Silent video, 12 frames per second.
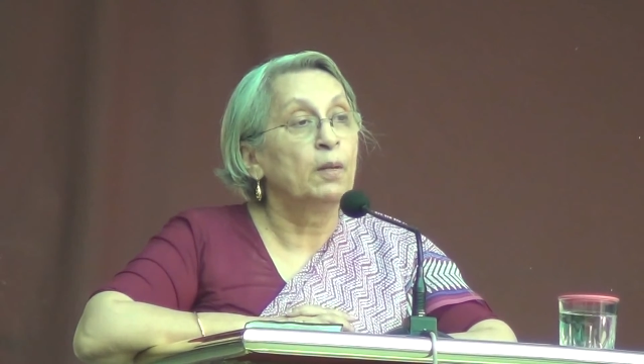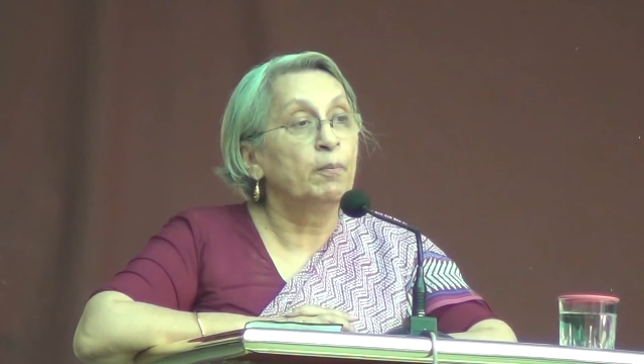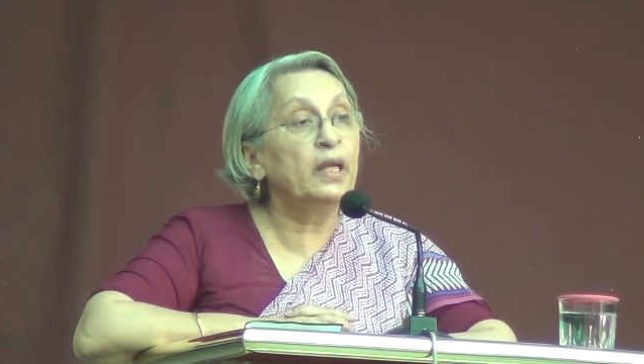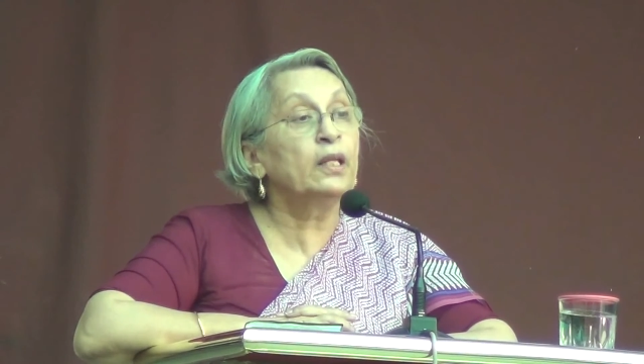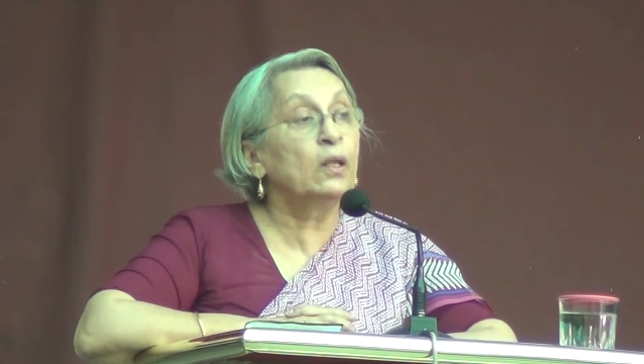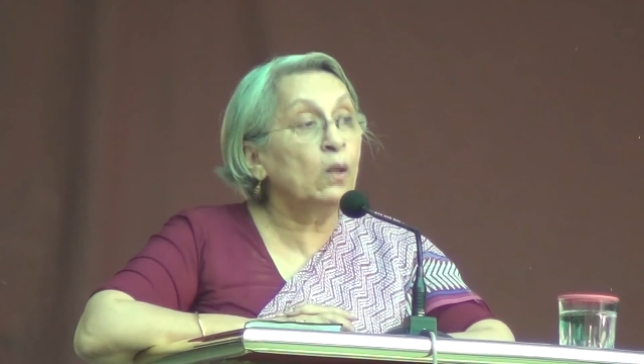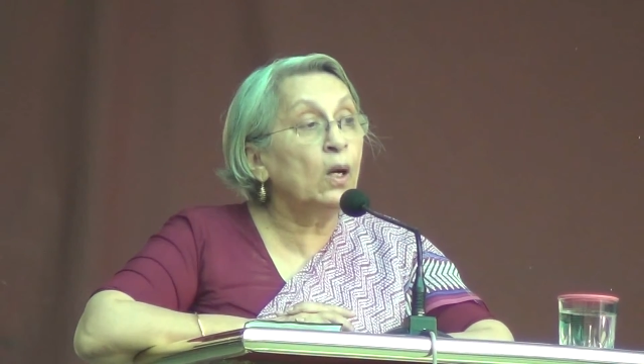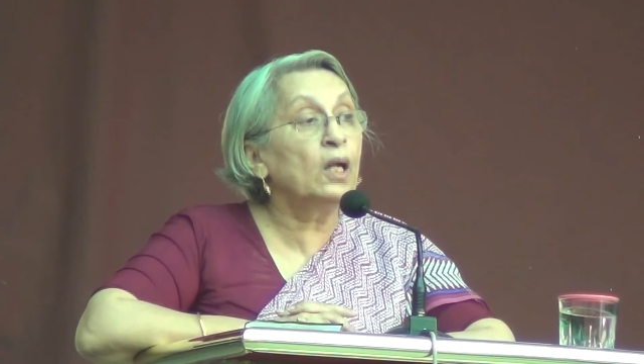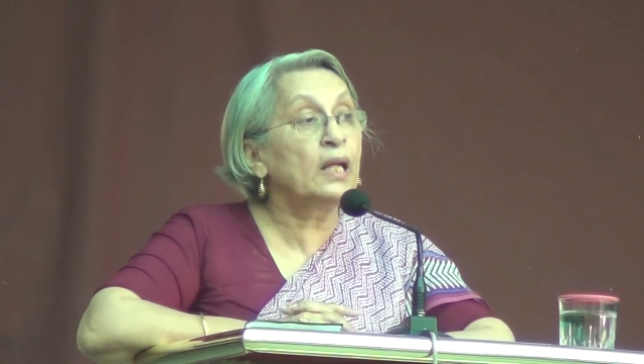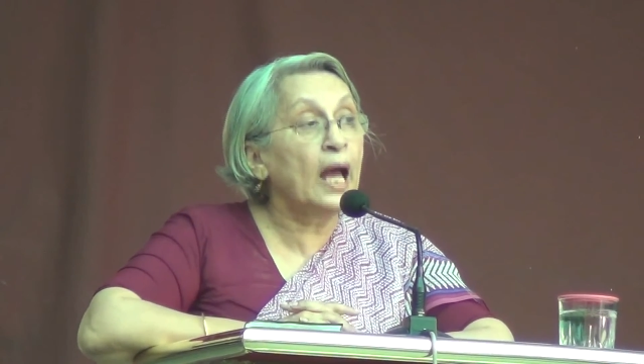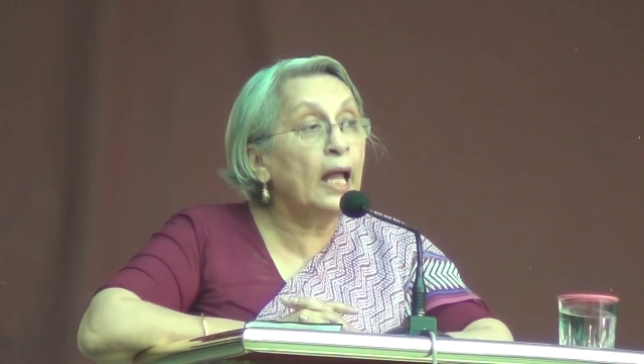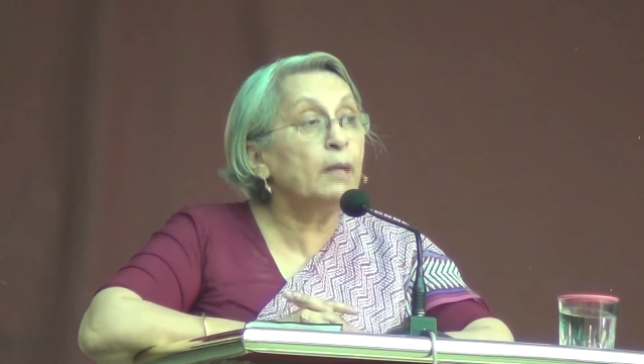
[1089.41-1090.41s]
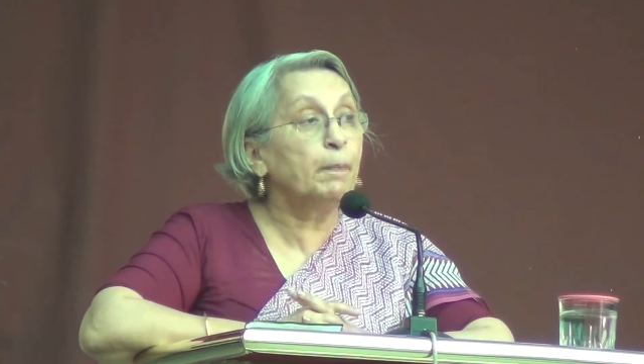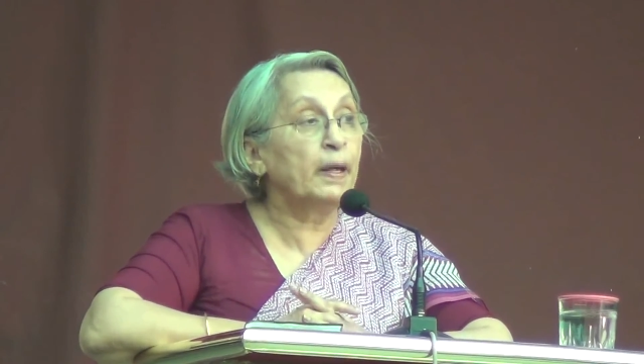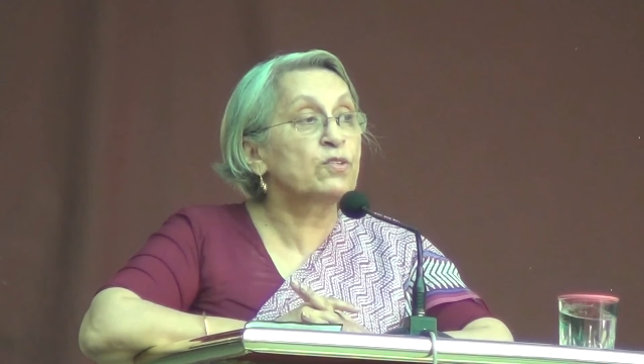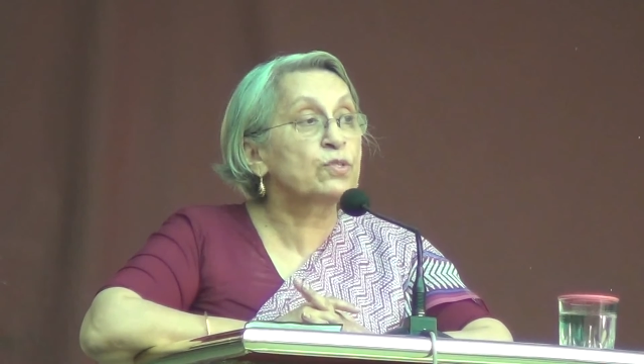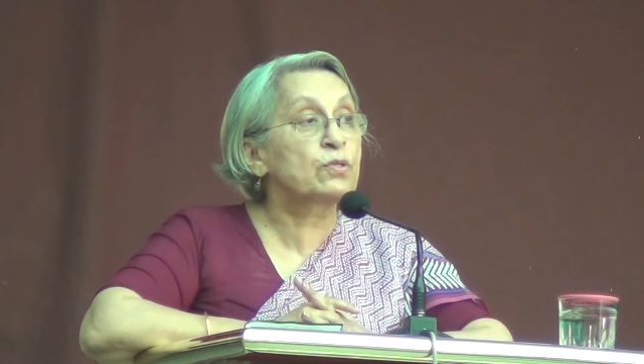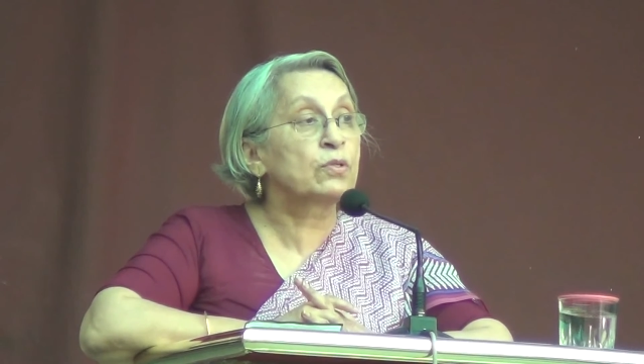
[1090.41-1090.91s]
May the Lord help
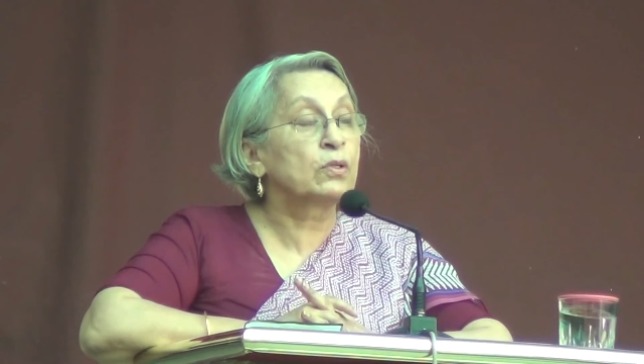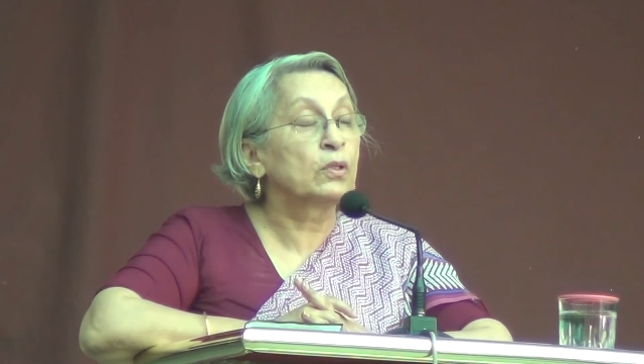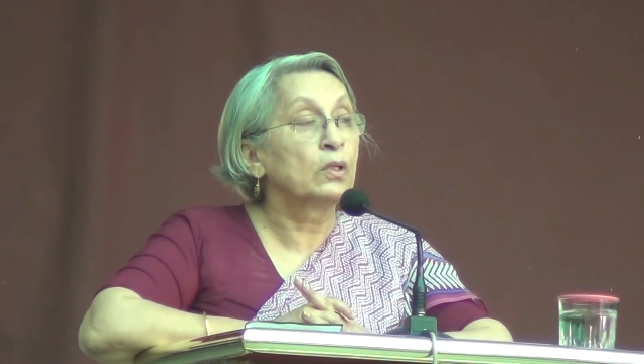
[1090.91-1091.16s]
us